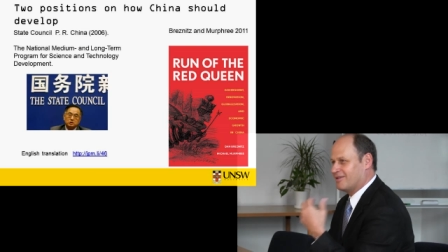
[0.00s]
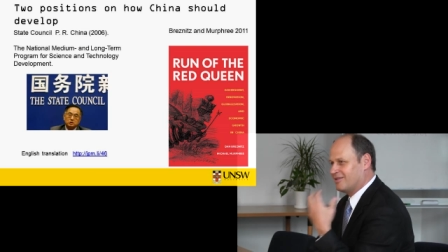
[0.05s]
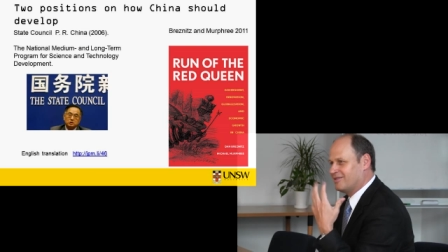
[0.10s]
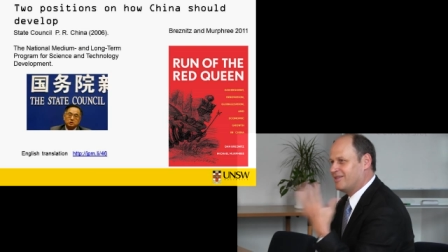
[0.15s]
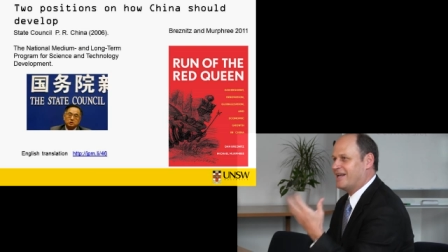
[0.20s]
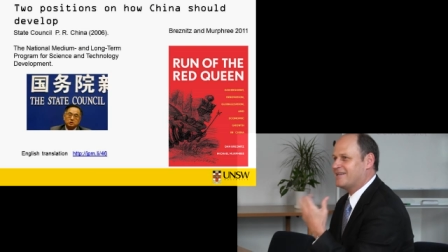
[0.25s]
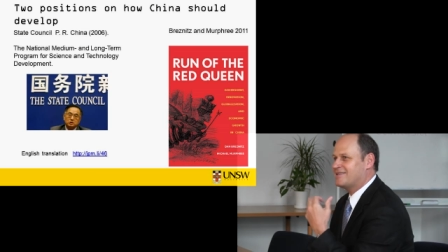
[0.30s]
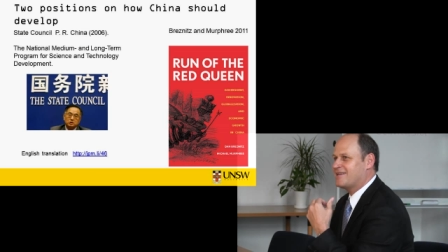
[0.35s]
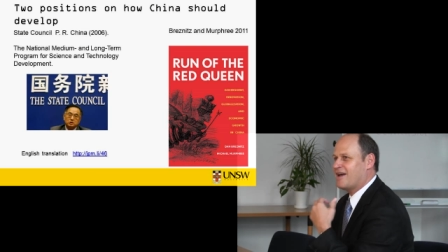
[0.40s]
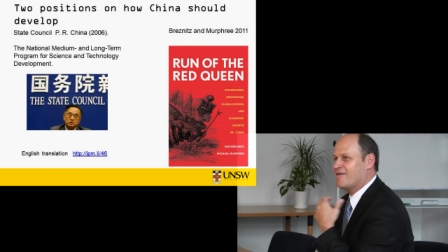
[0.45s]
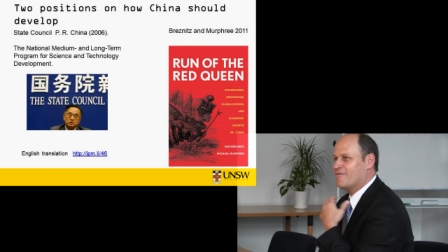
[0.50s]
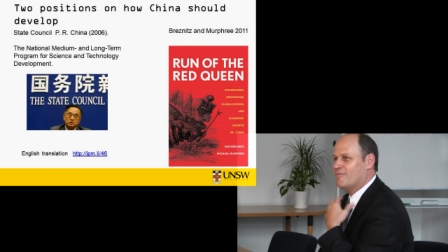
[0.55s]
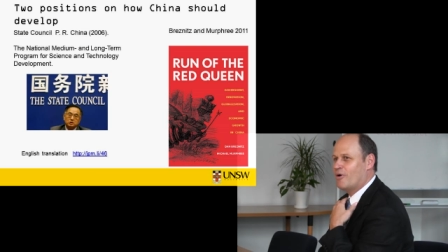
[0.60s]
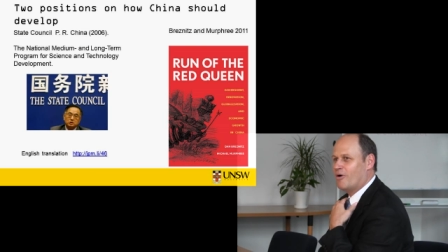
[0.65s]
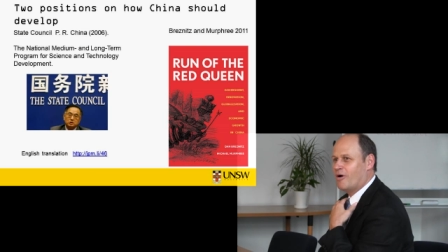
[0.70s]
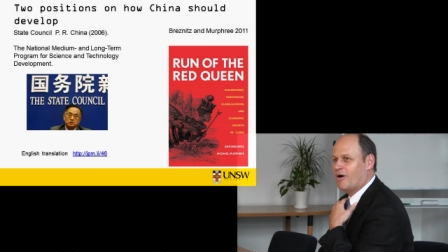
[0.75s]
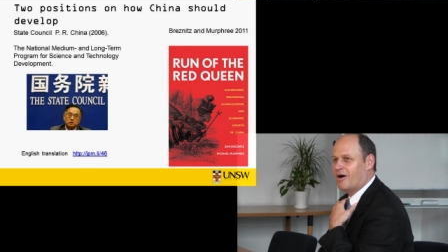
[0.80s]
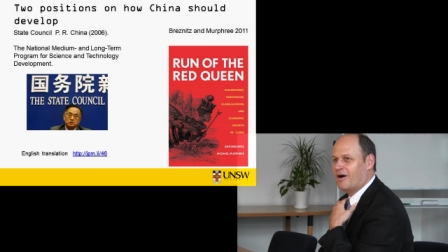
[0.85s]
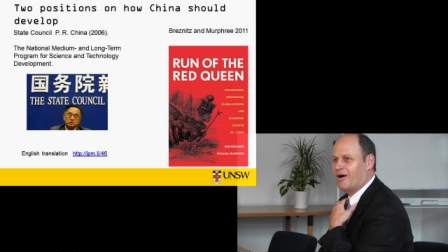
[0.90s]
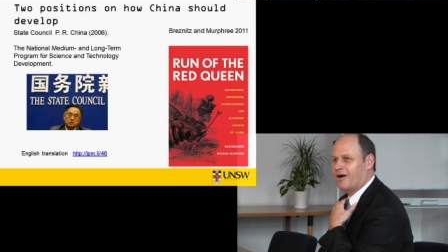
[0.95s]
let's have
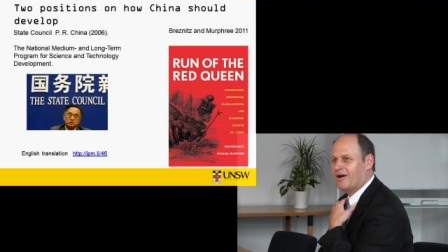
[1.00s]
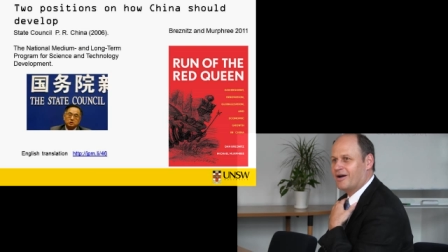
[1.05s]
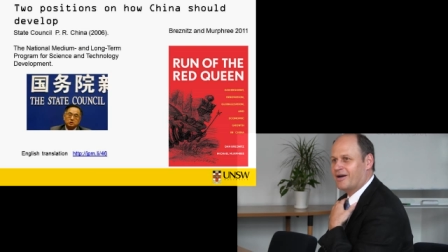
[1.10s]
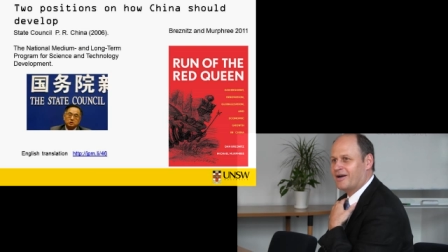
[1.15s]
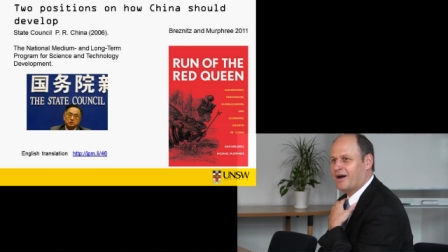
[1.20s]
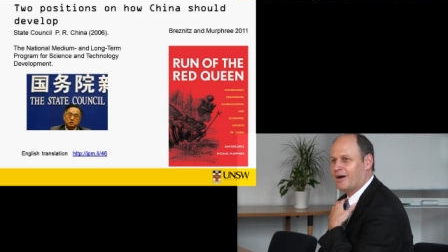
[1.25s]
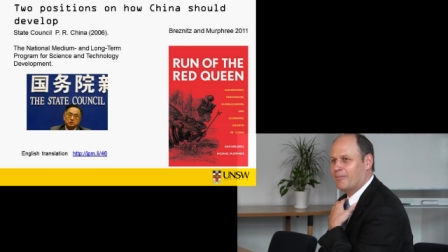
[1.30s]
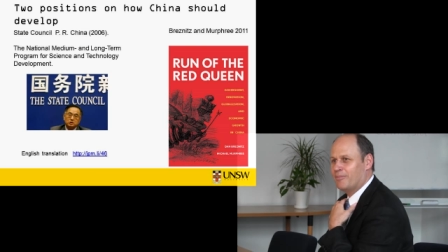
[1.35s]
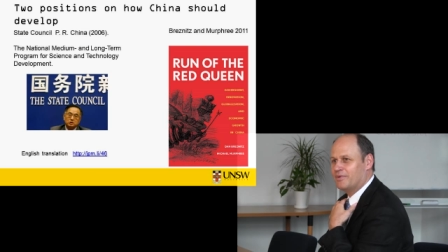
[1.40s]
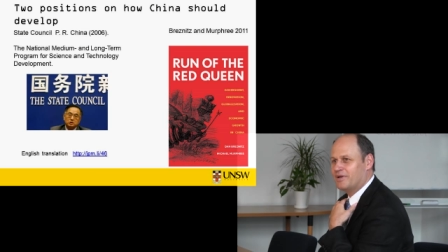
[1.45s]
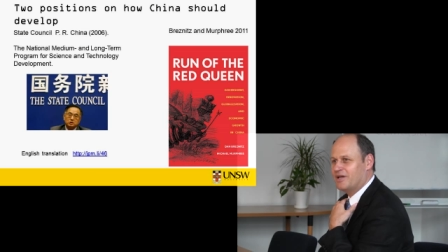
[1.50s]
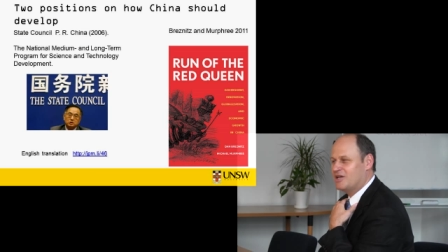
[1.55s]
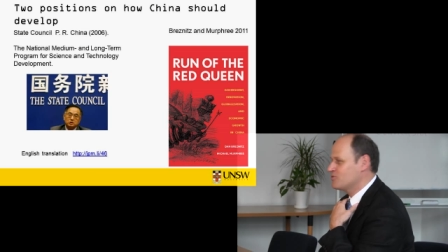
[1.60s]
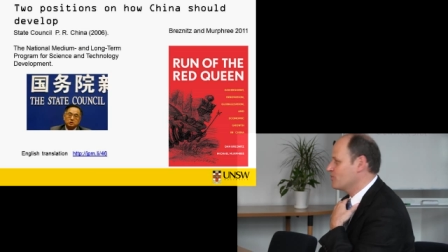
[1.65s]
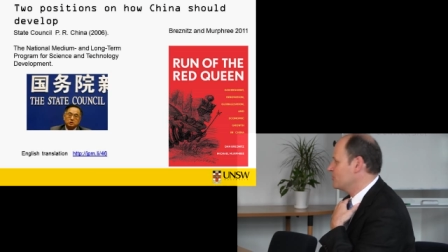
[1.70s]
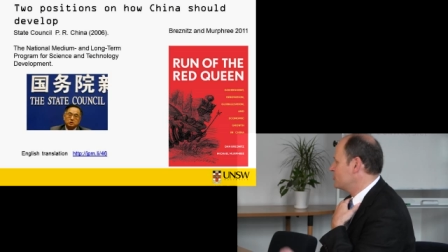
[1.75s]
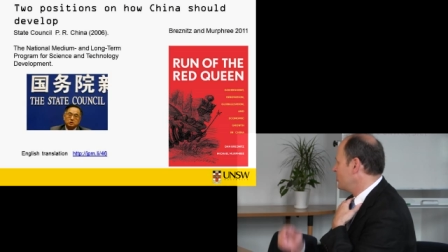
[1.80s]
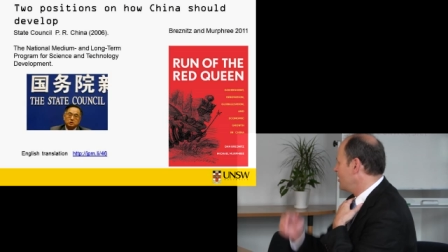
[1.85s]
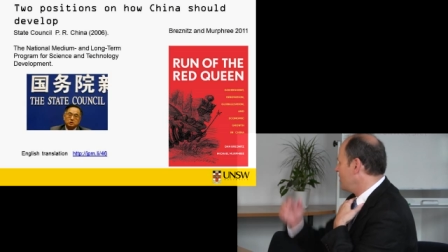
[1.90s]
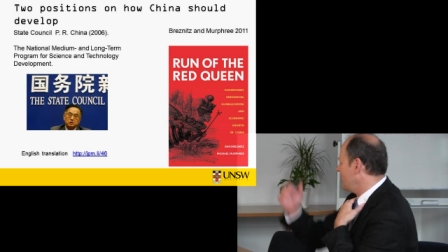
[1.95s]
more
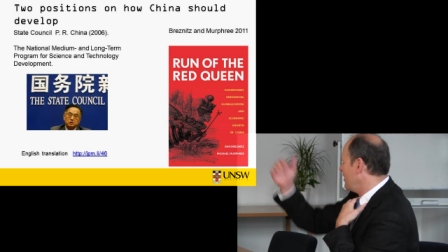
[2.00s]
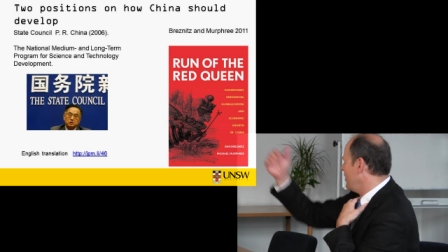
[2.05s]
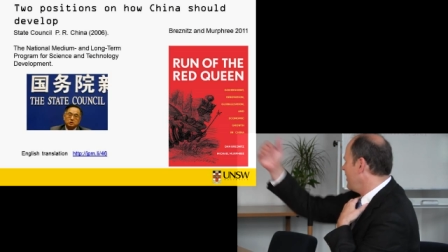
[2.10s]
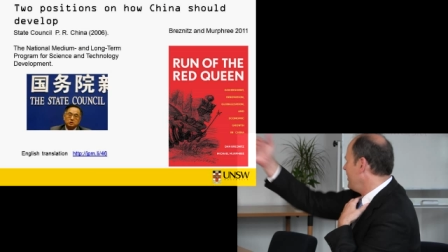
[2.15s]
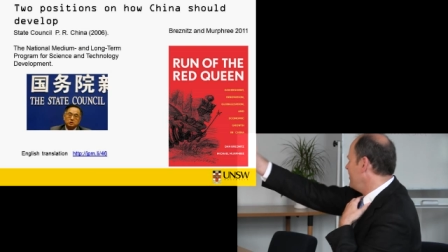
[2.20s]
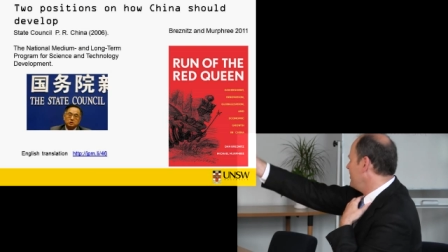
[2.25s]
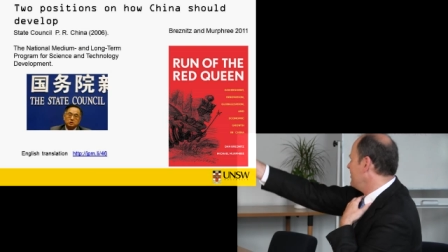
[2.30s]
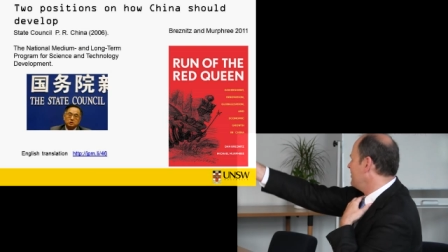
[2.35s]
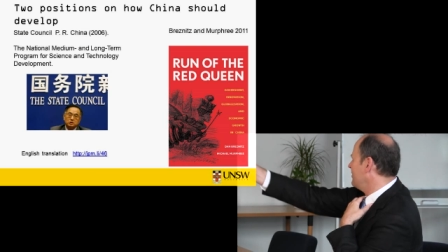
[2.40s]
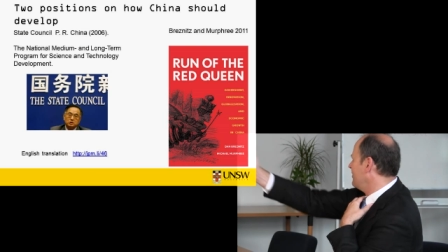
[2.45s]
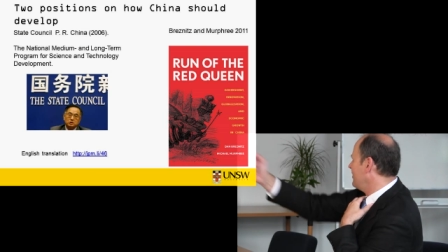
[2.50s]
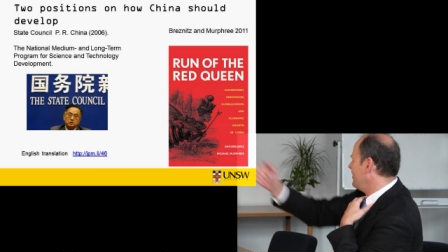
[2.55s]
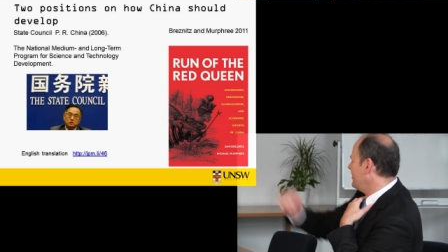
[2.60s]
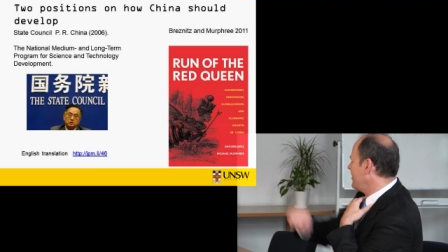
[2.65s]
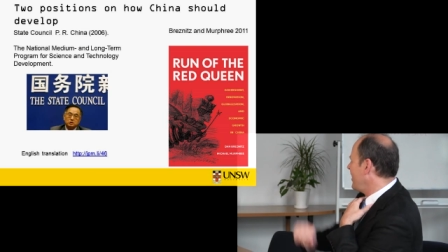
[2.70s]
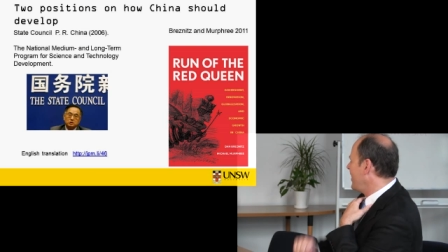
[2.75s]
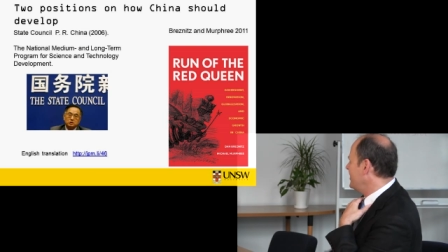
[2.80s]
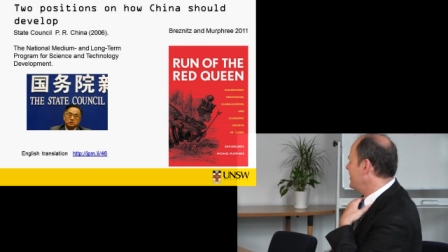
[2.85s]
companies which are in